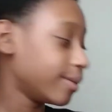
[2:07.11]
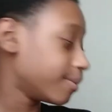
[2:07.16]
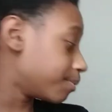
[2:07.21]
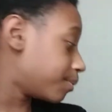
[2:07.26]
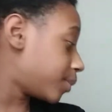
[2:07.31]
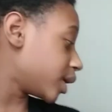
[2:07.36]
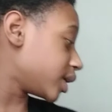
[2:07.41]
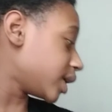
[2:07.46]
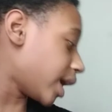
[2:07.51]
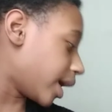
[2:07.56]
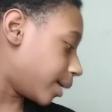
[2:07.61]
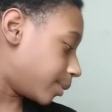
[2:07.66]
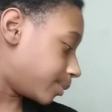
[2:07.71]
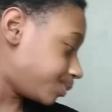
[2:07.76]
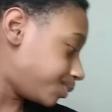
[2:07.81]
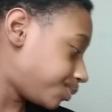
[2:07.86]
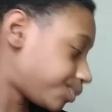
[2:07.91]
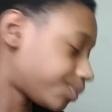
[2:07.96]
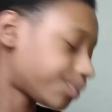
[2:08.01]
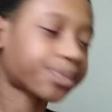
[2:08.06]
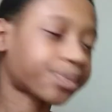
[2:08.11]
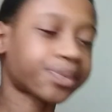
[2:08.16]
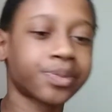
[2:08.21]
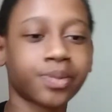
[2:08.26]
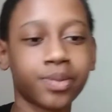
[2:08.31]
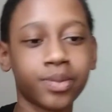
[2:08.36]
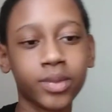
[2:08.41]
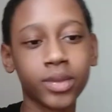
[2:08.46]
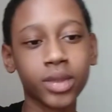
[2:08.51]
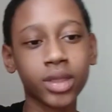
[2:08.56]
But yeah,
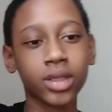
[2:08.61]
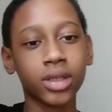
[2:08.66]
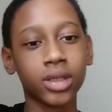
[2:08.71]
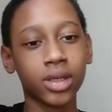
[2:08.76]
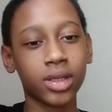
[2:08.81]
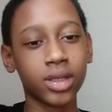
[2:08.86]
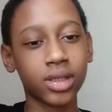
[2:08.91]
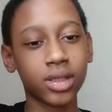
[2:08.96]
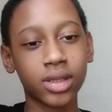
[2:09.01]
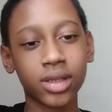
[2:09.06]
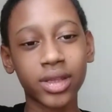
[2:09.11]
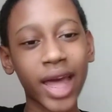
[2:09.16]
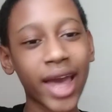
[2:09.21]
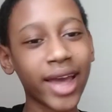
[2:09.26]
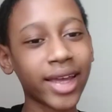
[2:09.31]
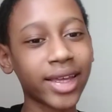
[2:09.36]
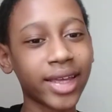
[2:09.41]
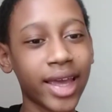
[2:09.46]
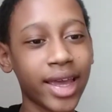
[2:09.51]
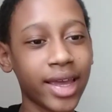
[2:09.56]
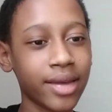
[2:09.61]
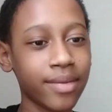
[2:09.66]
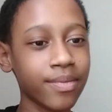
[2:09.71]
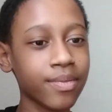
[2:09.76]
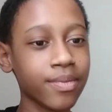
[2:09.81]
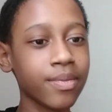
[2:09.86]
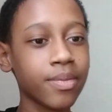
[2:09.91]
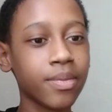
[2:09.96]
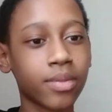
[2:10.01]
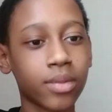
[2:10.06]
that game.